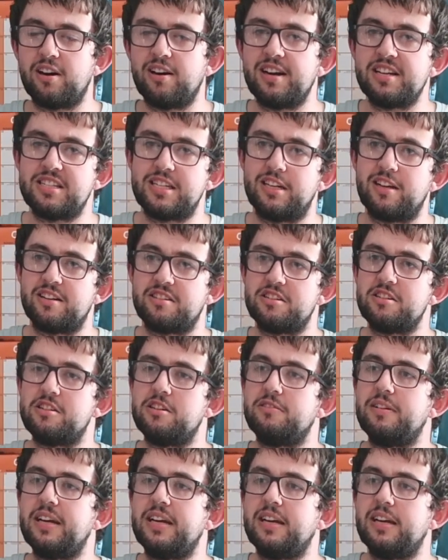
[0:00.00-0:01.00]
I actually like to
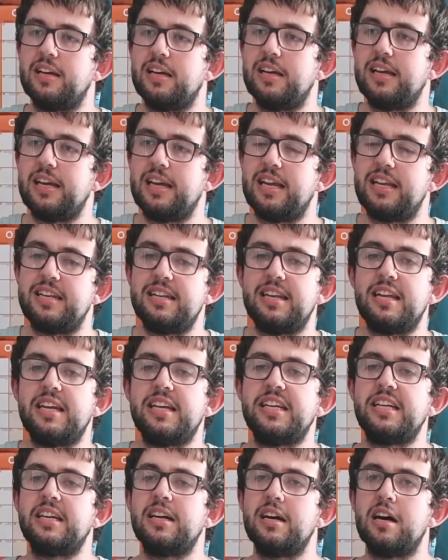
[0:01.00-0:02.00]
do it in
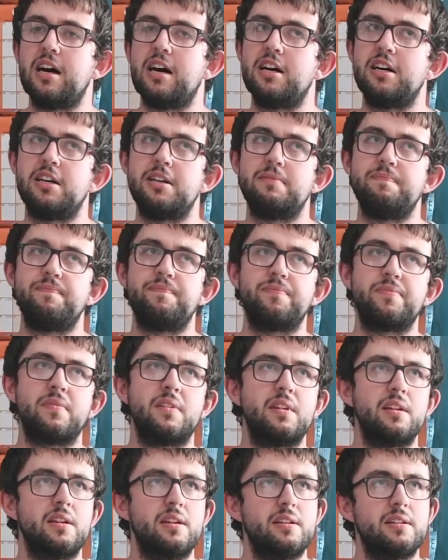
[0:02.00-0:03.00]
the um,
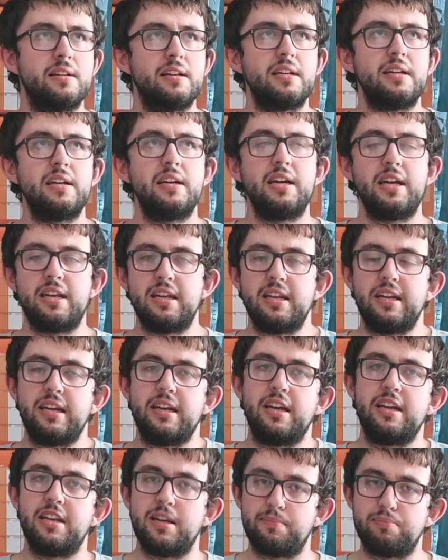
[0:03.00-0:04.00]
in the
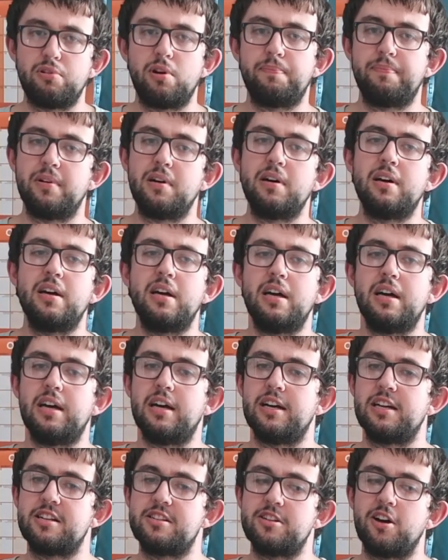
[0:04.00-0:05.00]
in the proper
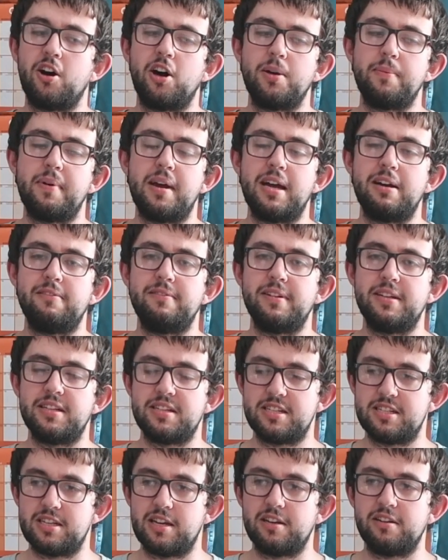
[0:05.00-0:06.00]
uh, time
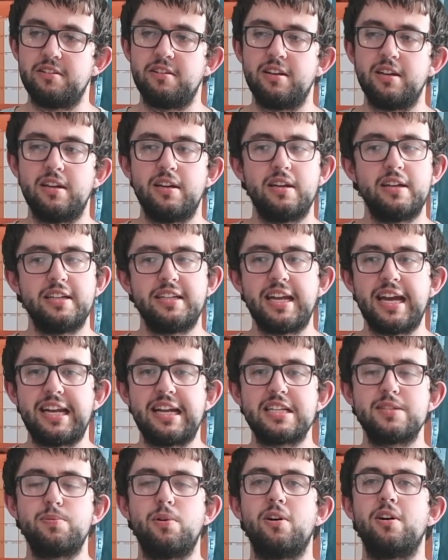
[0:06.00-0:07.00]
areas. So yeah,
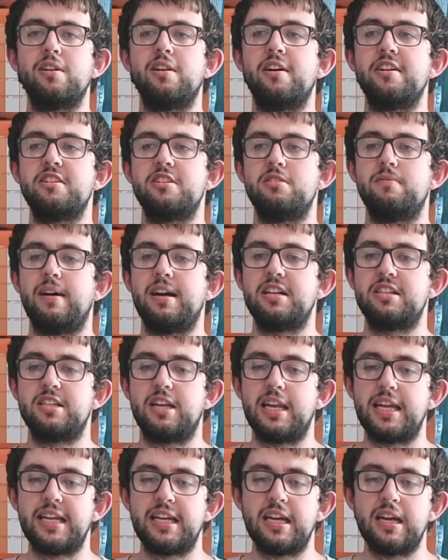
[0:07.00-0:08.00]
that's what I like to
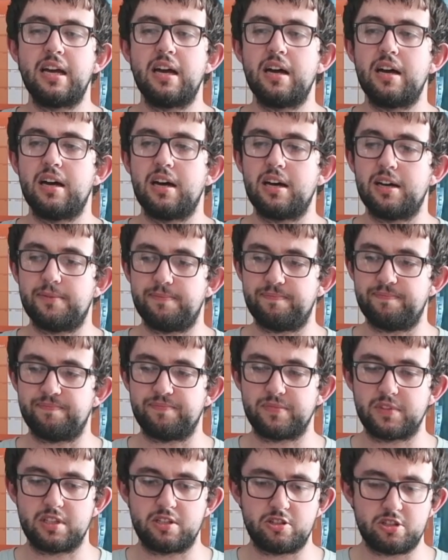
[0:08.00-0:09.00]
actually um,
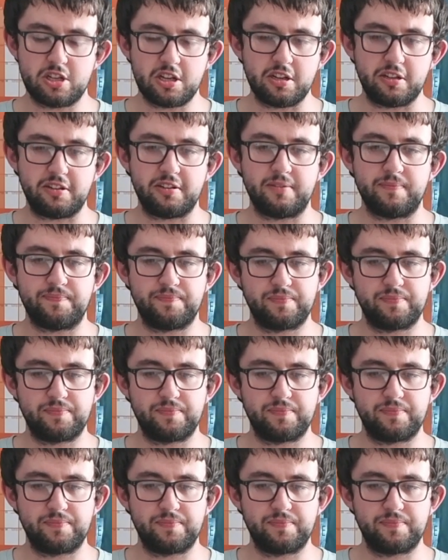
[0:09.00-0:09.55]
do.